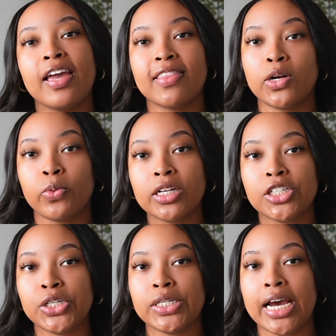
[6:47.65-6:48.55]
And then
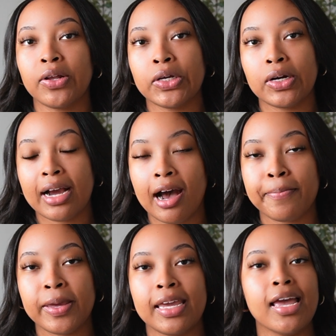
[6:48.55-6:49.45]
once you download a
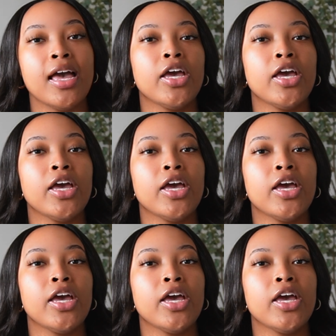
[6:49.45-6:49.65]
copy,